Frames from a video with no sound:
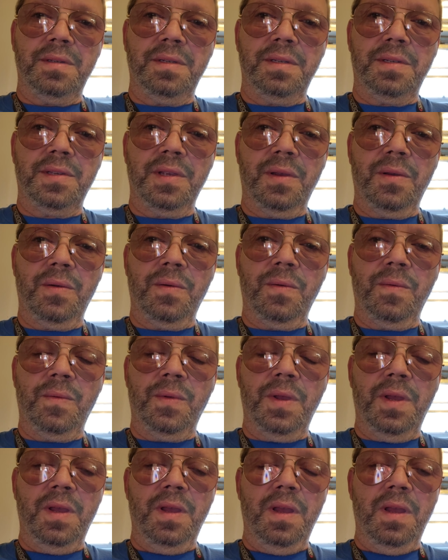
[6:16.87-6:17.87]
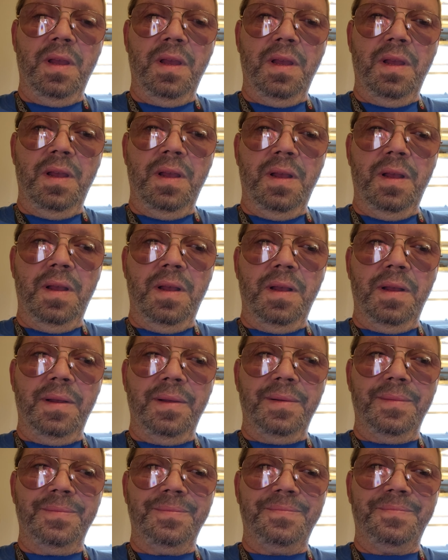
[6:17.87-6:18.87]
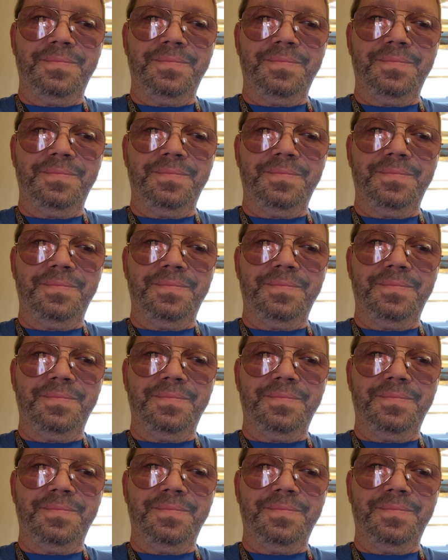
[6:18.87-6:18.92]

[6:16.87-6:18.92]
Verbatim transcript: So, um,